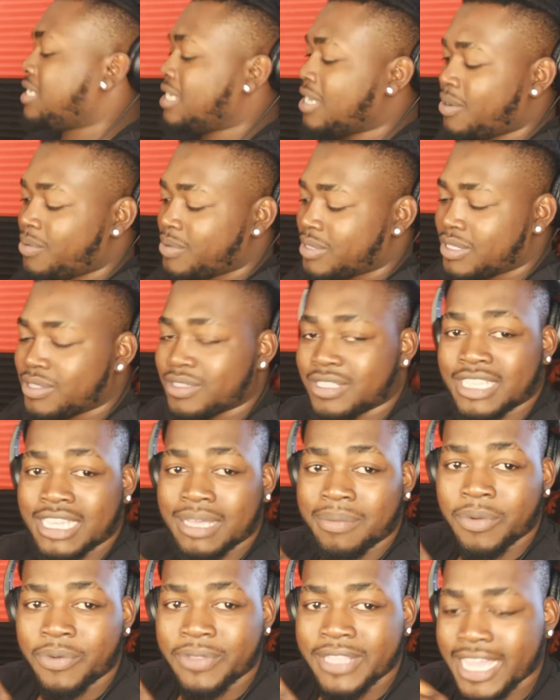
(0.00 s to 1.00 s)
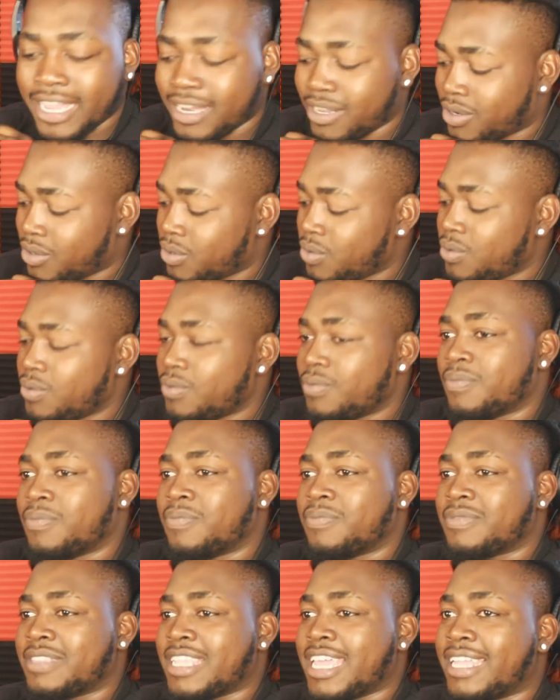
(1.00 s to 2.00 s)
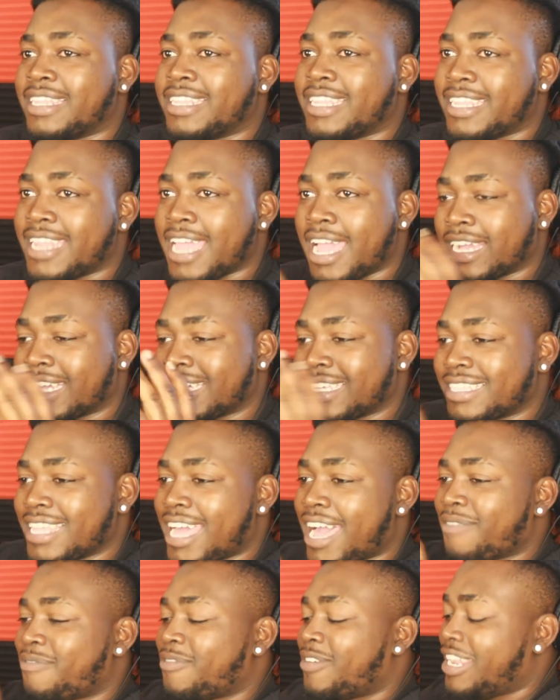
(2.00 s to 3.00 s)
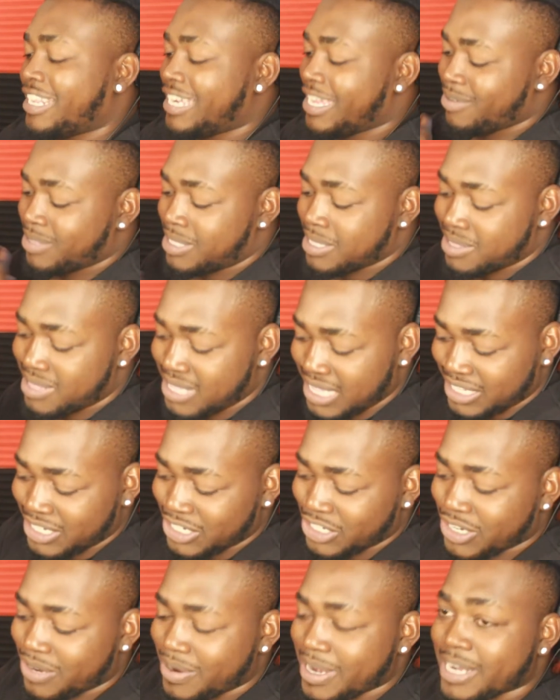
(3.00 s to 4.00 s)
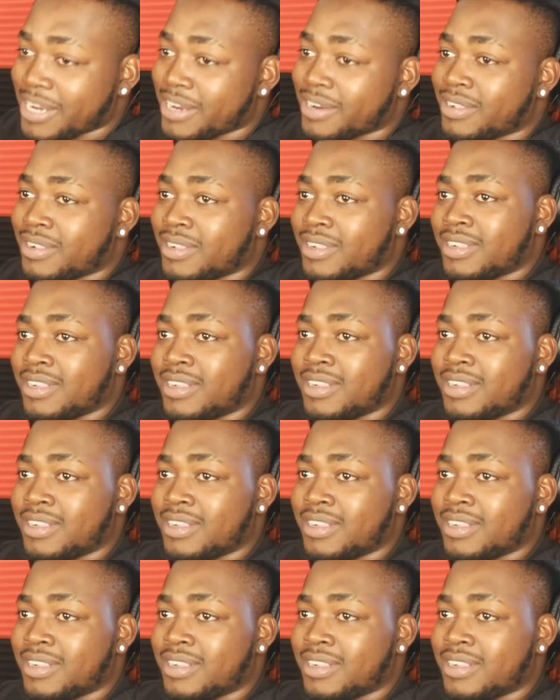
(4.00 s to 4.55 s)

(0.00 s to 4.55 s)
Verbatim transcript: you I would need to get me with that little that that I feel like that was his signature. I